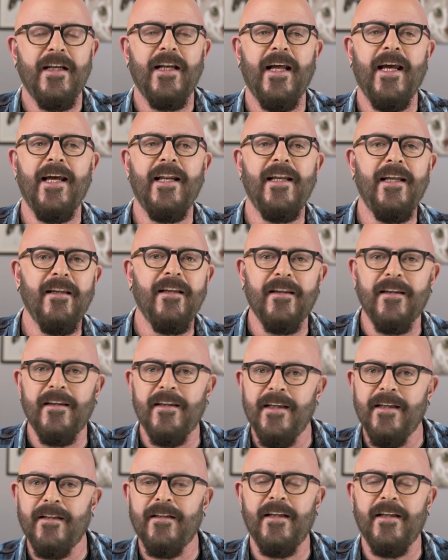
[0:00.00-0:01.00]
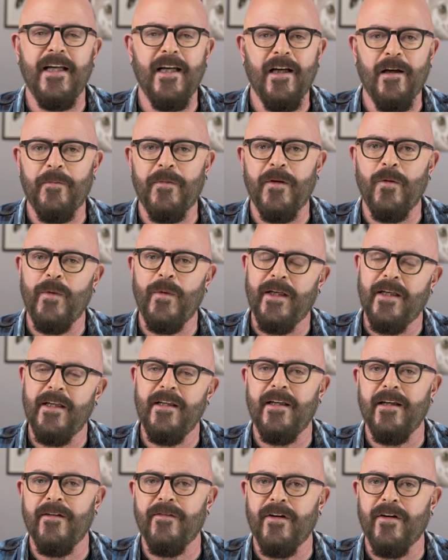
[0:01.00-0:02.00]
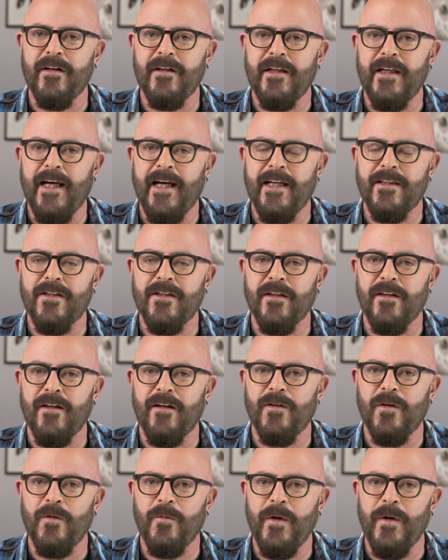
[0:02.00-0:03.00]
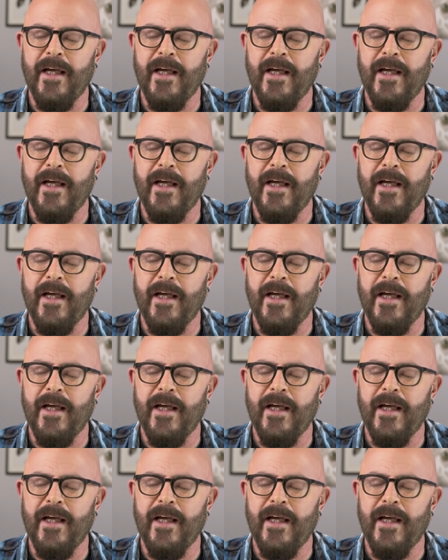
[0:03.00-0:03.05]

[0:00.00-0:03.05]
that any little help that we can give our cats along the